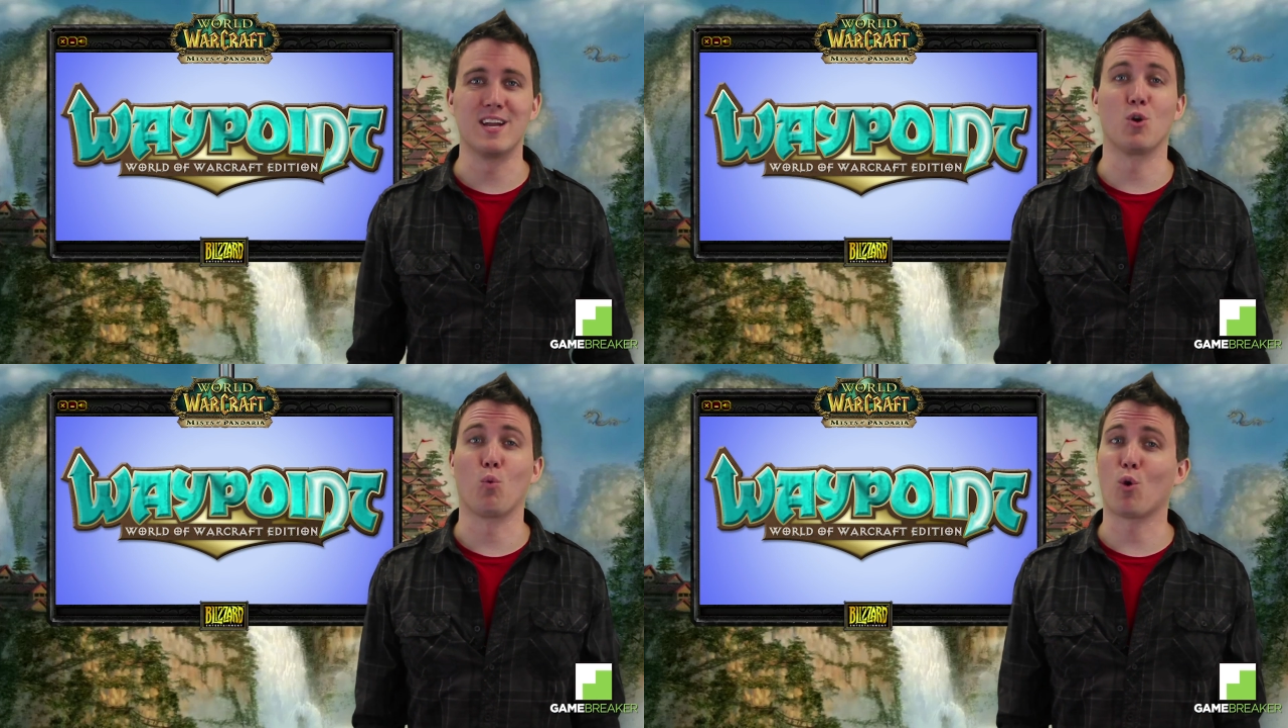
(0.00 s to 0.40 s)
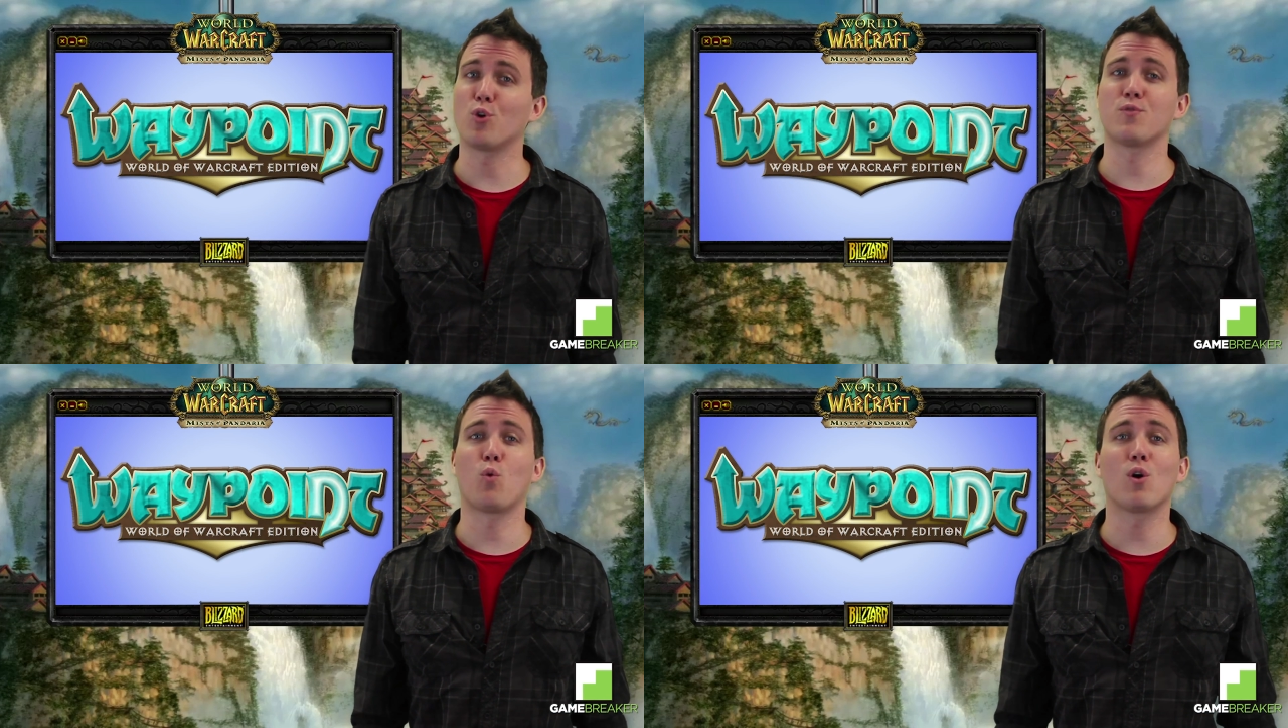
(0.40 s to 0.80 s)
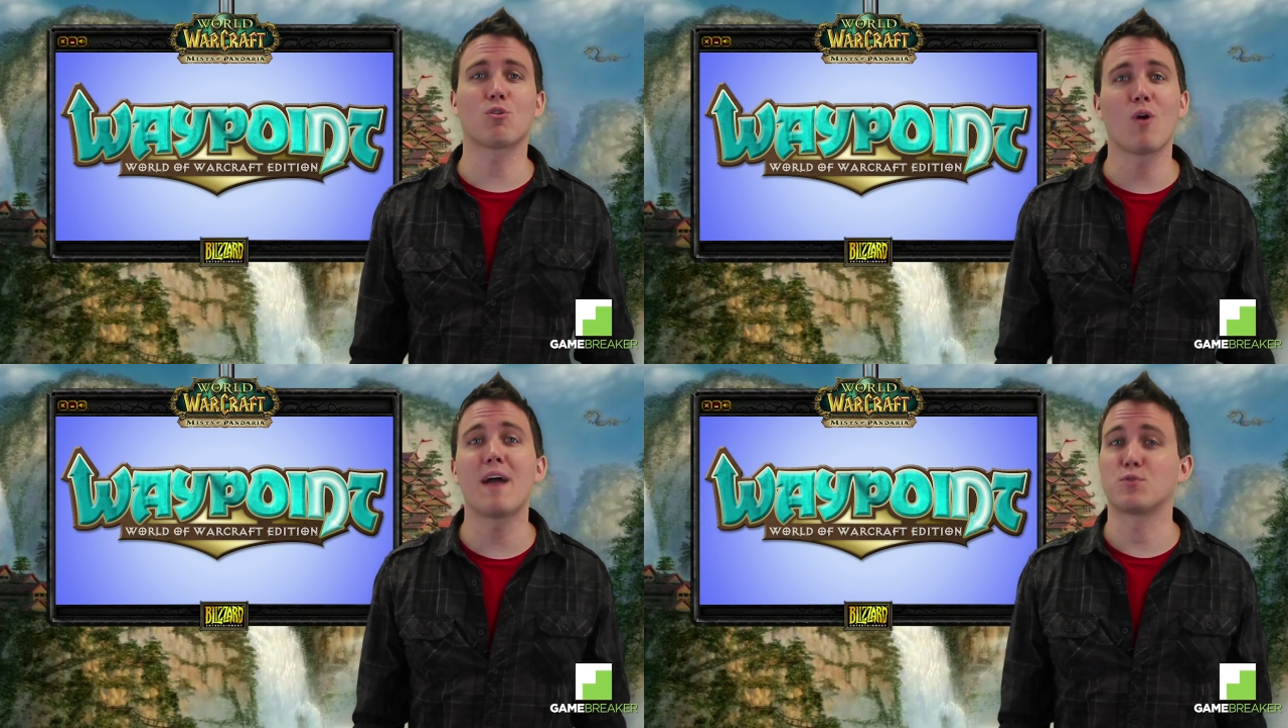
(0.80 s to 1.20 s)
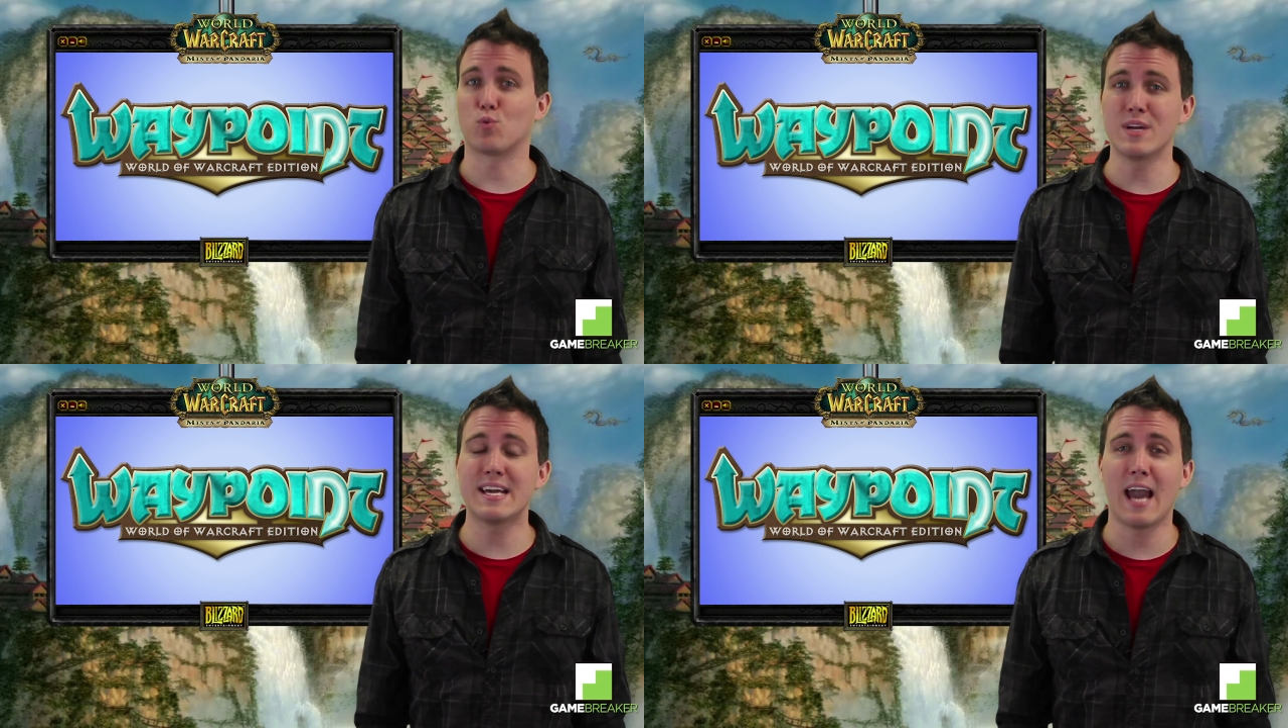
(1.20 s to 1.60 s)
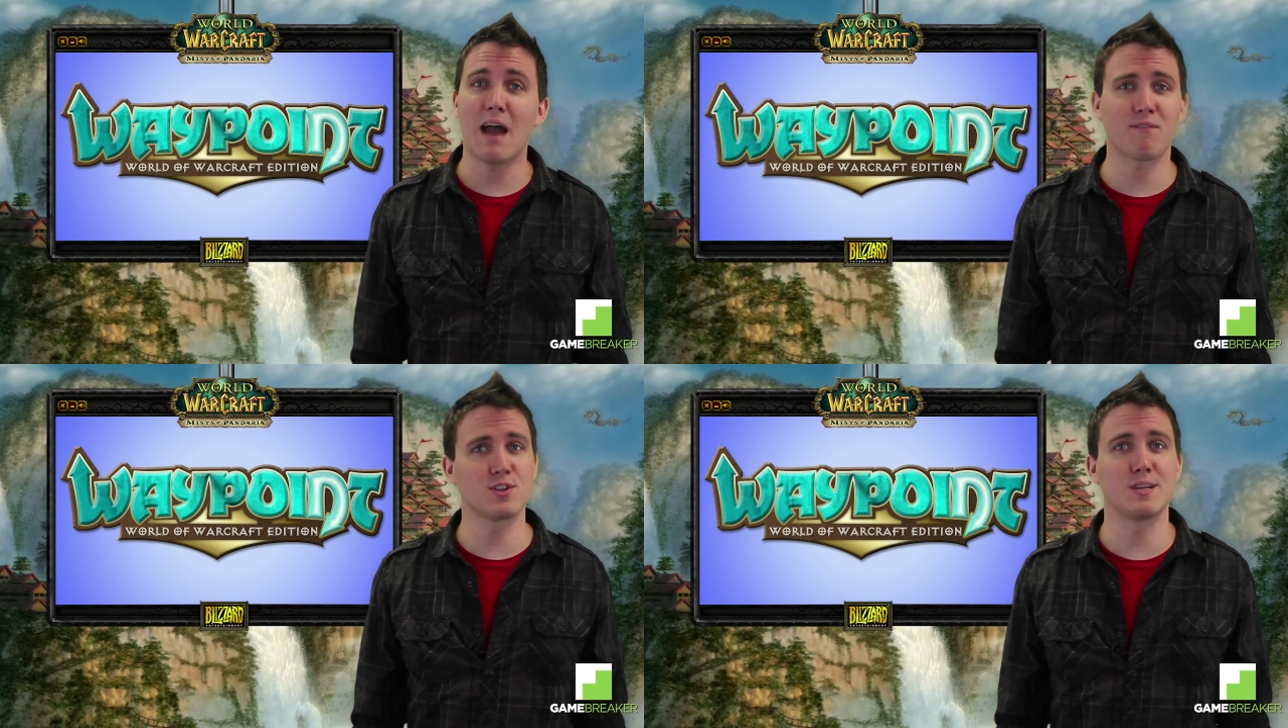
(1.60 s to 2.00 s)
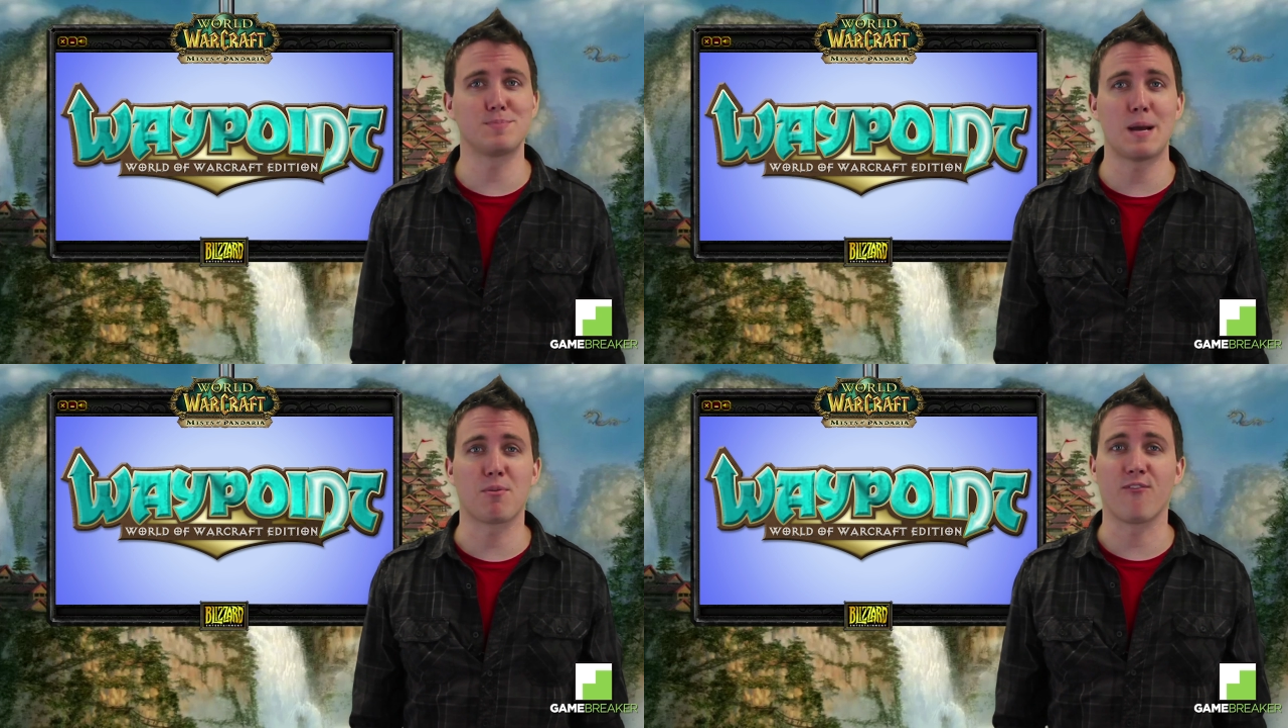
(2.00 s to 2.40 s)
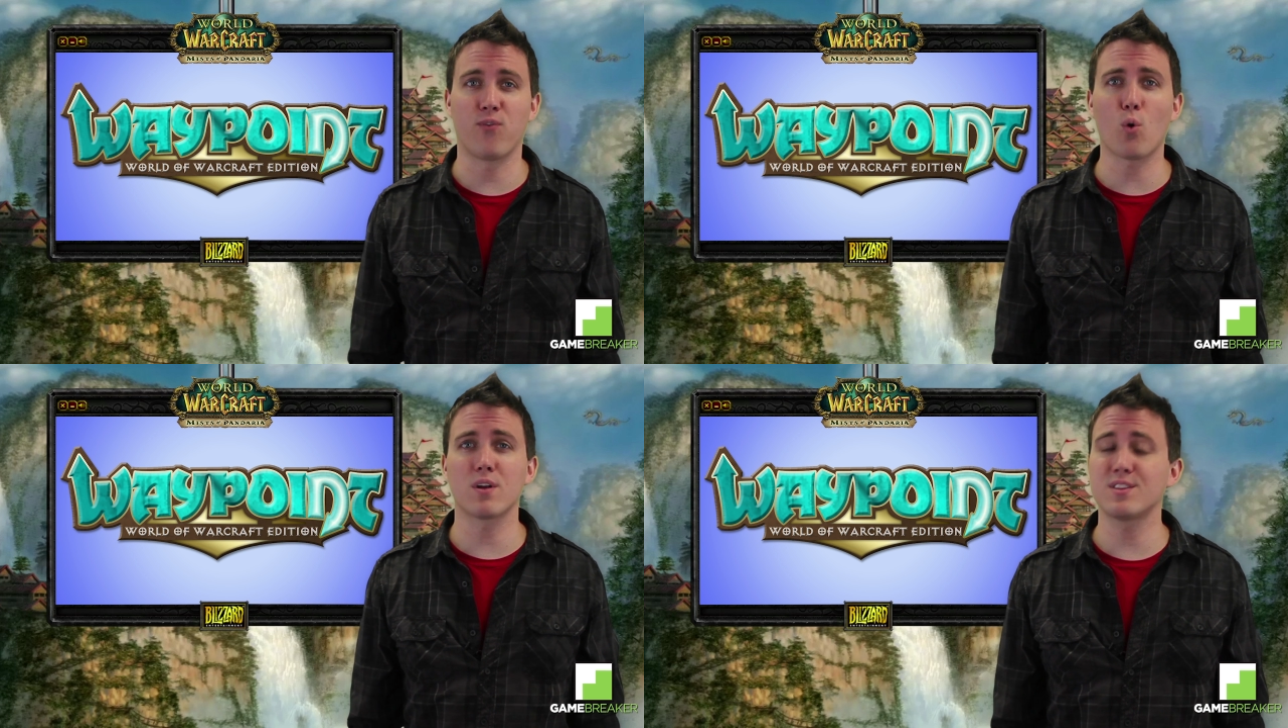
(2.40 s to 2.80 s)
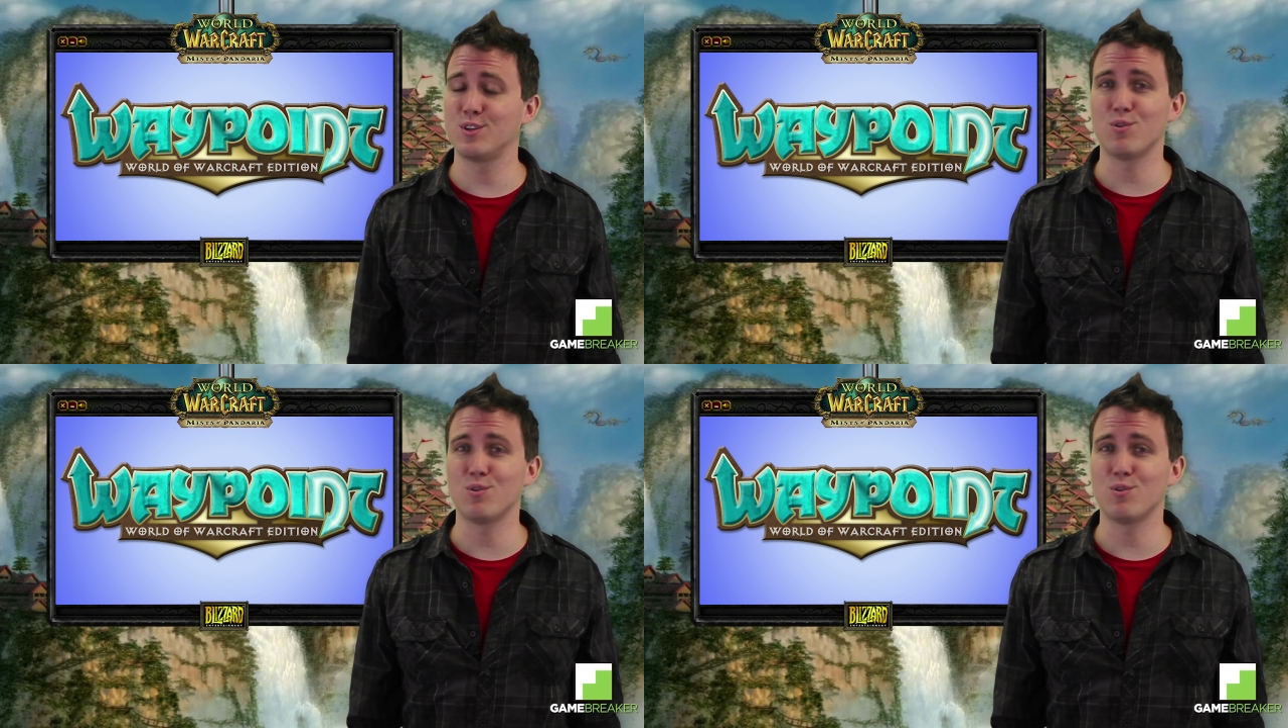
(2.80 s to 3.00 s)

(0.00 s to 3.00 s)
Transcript: your World of Warcraft recap for September 4th,